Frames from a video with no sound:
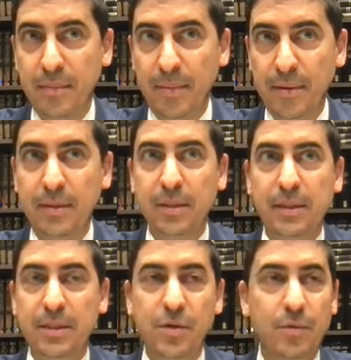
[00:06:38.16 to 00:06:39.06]
Remember?
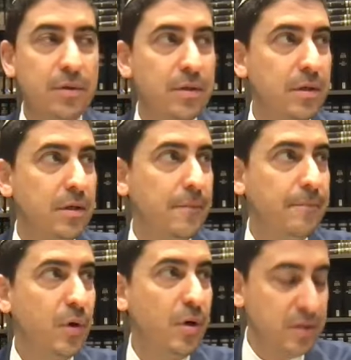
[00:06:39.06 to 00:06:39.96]
Oh, so so
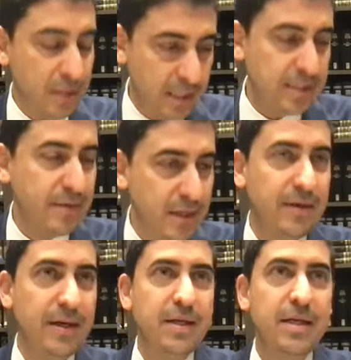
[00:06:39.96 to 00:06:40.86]

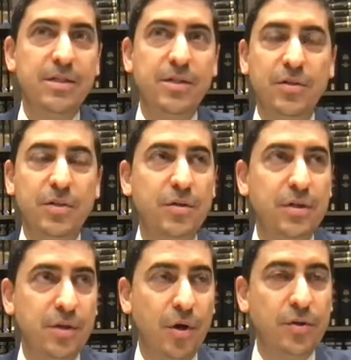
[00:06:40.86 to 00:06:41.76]
so
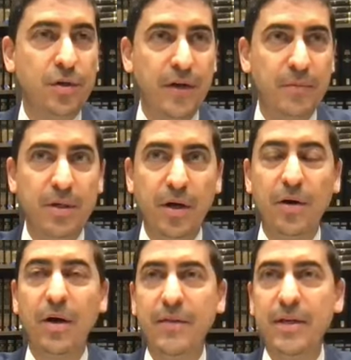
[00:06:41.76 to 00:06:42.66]
there's otov et
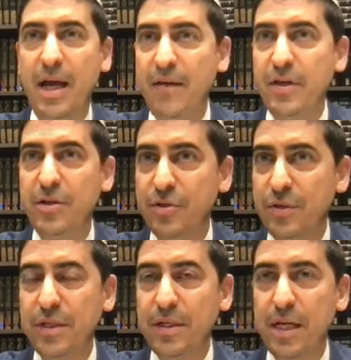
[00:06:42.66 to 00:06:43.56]
beno, and then you have the issue.
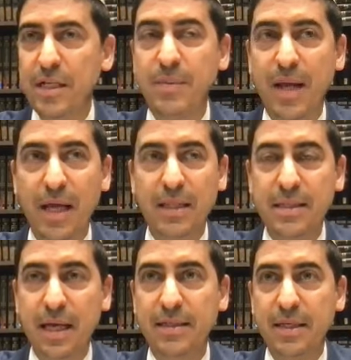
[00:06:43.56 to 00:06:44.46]
You need has to be at
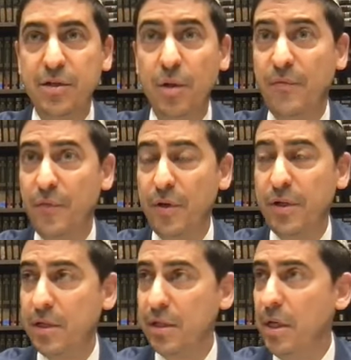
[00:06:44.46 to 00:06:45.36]
least eight days old before
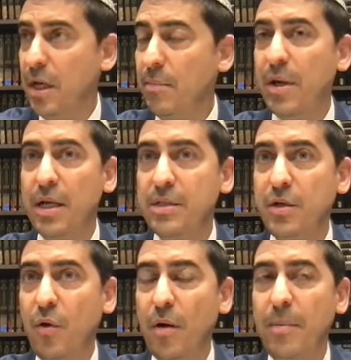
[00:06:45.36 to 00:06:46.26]
you can bring it as
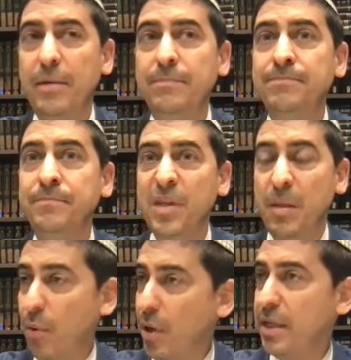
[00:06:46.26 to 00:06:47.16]
a korban.
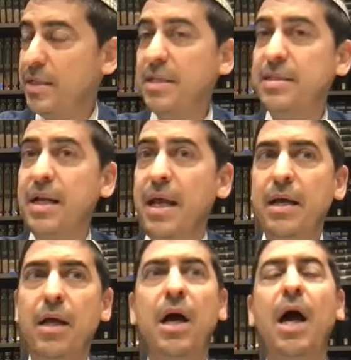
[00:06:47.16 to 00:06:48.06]
The point is that's an
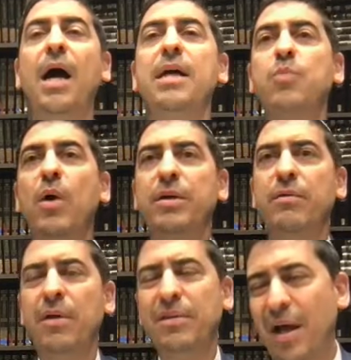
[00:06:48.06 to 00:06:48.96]
egel. Ah, it's one
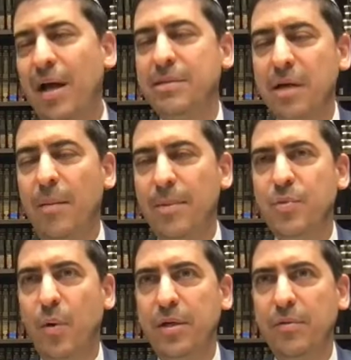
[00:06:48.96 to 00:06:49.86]
year old. No, it's
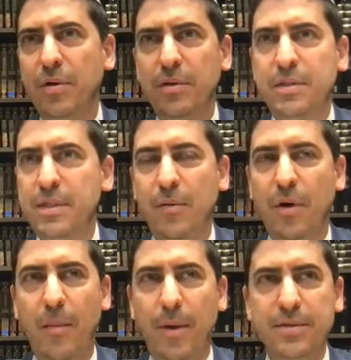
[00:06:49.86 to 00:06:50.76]
almost one year old. It's not
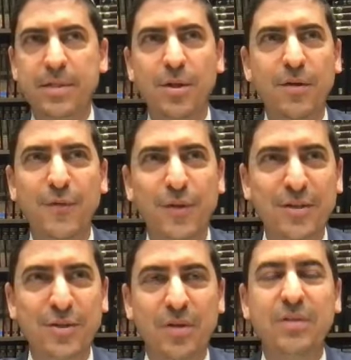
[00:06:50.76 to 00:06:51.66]
almost. It's only a few
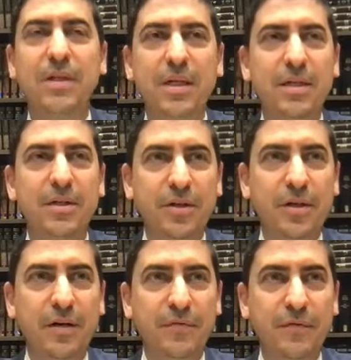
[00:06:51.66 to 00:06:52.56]
days old. Good
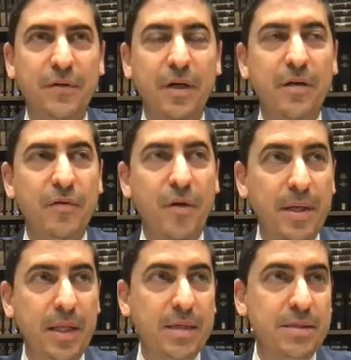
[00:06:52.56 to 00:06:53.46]
enough.
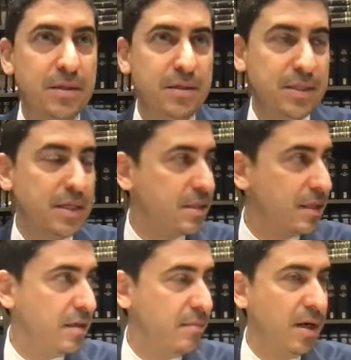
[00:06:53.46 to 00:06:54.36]
Probably Rabbi other sounds like
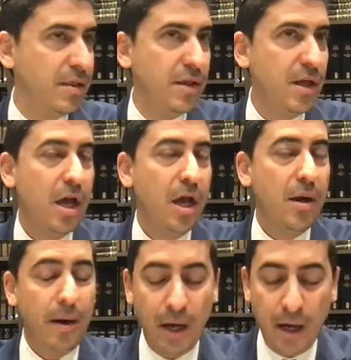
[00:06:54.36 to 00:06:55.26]
you need a month.
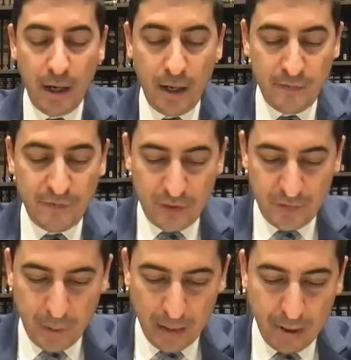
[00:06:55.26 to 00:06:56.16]
Uh, uh, for
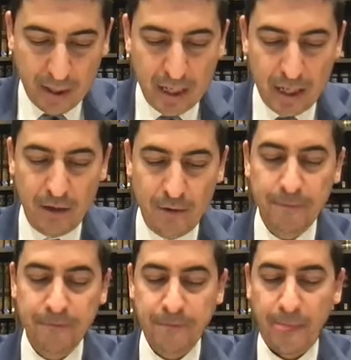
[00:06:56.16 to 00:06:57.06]
the Ben Bakar,
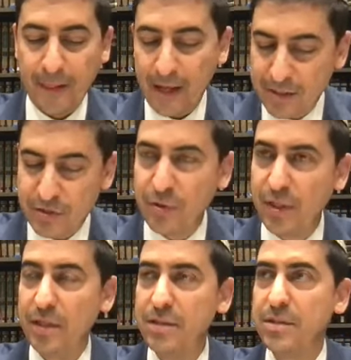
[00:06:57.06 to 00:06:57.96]
that's two
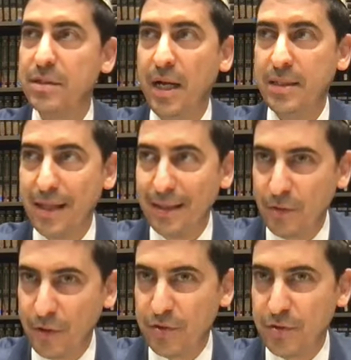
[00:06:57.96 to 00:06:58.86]
years. It's not
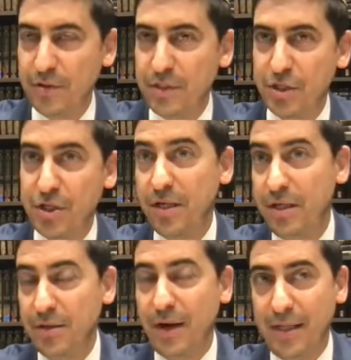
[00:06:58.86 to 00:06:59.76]
literally two years. Actually, a
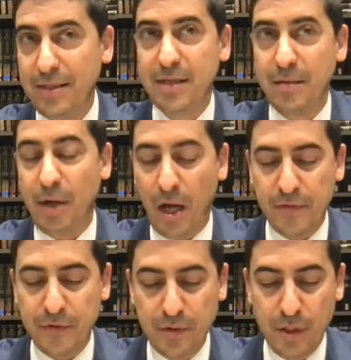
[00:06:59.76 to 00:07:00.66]
year and some
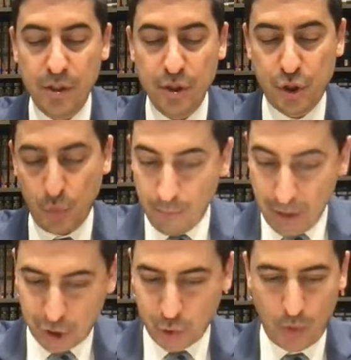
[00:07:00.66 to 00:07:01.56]
other sh-
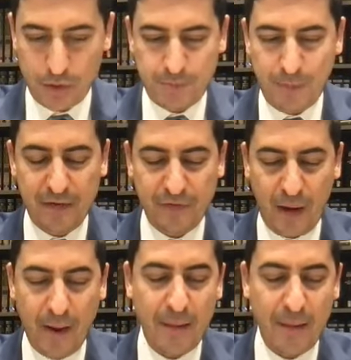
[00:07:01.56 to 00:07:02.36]
much shorter span of time.